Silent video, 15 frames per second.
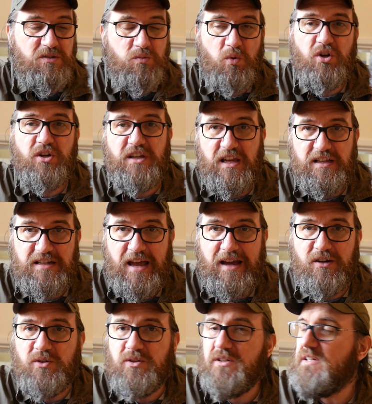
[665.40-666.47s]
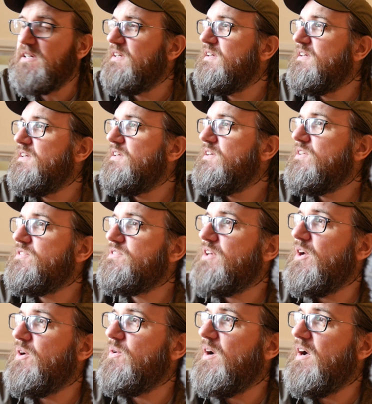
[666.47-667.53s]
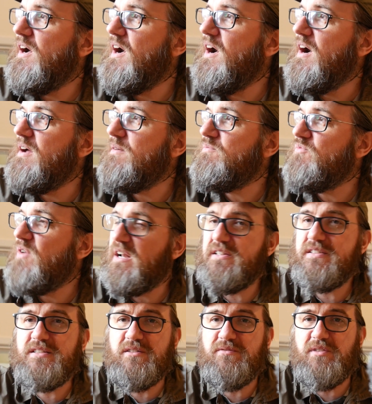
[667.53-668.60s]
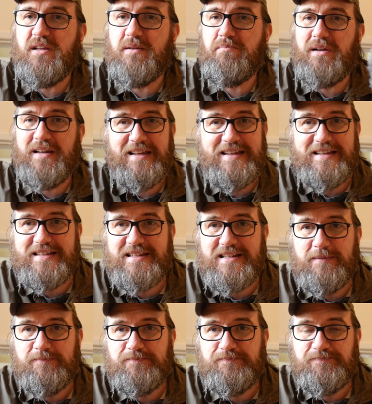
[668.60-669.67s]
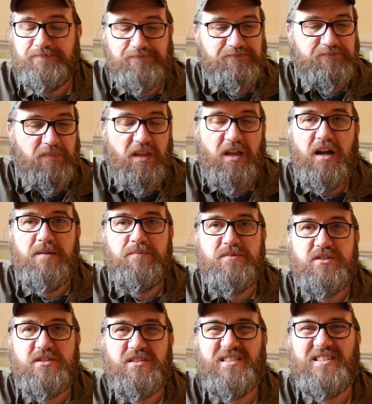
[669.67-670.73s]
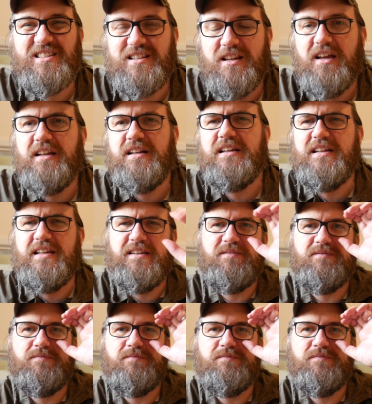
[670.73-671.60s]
it's working now, so I'm relatively pleased. I'm just slightly